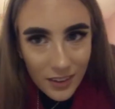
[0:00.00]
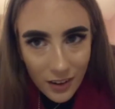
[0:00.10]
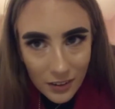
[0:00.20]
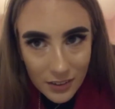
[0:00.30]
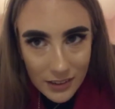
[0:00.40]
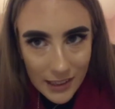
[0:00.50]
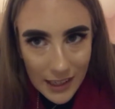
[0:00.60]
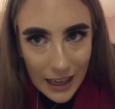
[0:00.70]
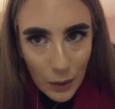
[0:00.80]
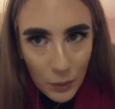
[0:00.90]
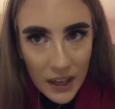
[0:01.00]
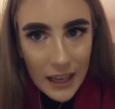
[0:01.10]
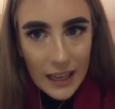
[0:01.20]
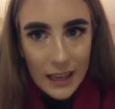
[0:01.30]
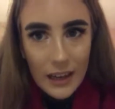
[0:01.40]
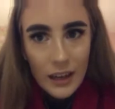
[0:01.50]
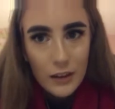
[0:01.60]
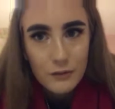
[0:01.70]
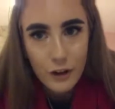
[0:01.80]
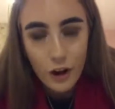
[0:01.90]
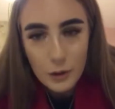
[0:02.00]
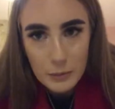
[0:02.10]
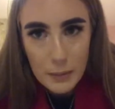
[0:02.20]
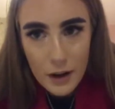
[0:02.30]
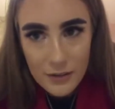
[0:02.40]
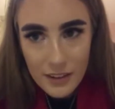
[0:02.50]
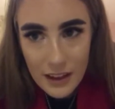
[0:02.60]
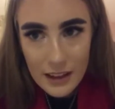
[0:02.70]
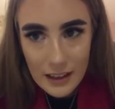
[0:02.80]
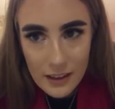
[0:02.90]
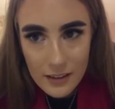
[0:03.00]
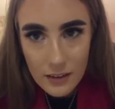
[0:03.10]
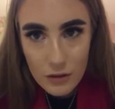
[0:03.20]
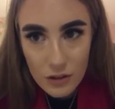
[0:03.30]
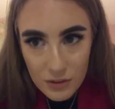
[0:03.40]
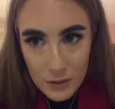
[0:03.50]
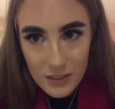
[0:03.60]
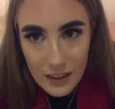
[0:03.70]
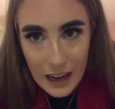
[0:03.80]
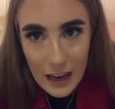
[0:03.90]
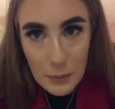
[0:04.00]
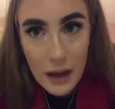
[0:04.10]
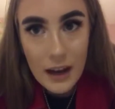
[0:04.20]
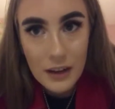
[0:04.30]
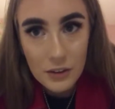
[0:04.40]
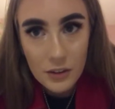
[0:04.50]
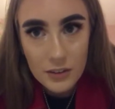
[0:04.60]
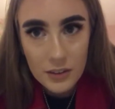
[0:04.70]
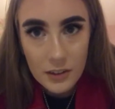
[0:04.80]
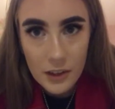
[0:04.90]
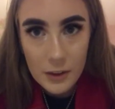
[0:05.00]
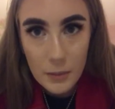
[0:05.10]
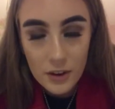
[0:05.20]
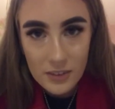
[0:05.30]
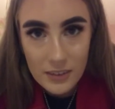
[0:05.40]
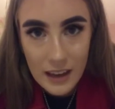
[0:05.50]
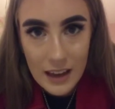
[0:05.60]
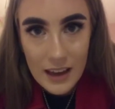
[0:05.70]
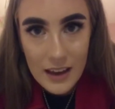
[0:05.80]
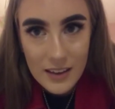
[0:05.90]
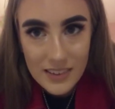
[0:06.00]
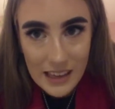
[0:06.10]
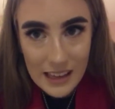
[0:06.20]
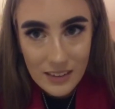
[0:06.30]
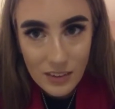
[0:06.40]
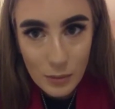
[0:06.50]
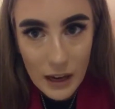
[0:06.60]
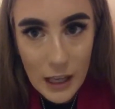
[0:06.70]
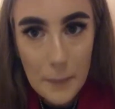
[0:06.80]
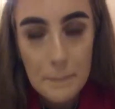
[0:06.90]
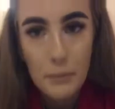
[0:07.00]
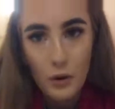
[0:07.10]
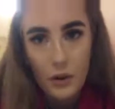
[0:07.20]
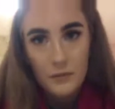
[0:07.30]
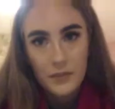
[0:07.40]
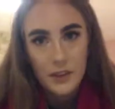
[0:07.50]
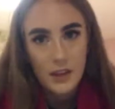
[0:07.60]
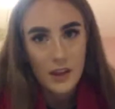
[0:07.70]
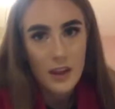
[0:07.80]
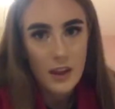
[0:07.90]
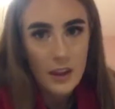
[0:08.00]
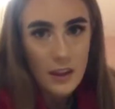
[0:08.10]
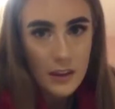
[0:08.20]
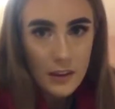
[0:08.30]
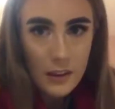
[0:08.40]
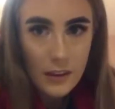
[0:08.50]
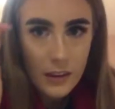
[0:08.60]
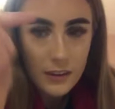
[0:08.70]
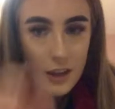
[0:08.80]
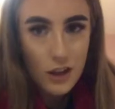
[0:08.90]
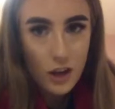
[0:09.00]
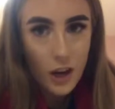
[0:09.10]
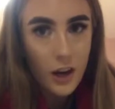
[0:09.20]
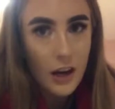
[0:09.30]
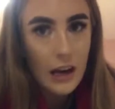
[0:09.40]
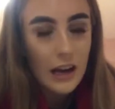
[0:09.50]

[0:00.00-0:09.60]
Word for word: honestly can't wait, like, for my birthday, like, in Christmas time and also the Boxing Day sales as well, but this year